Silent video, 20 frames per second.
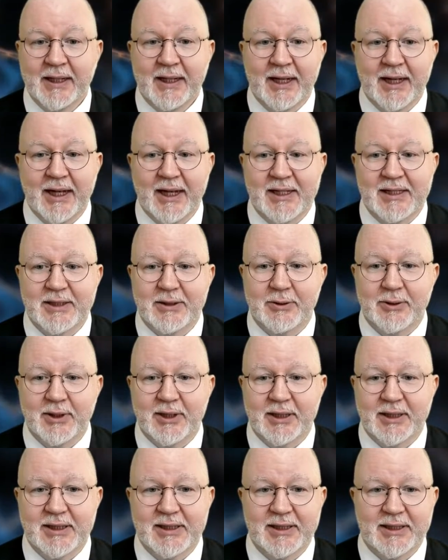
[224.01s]
As you can
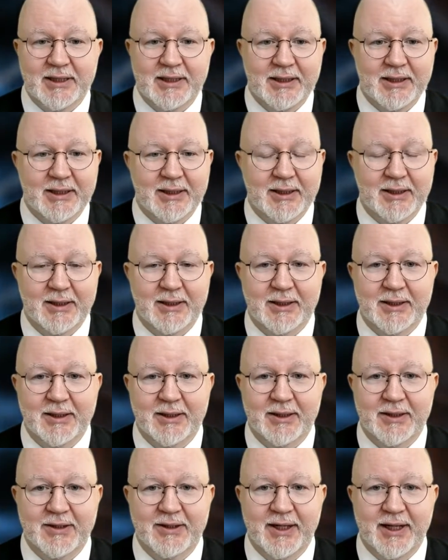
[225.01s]
see,
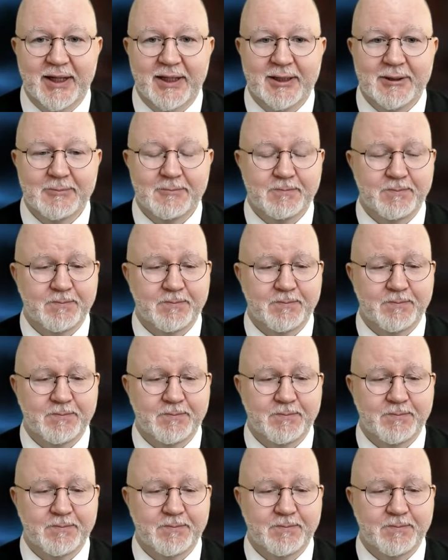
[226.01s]
then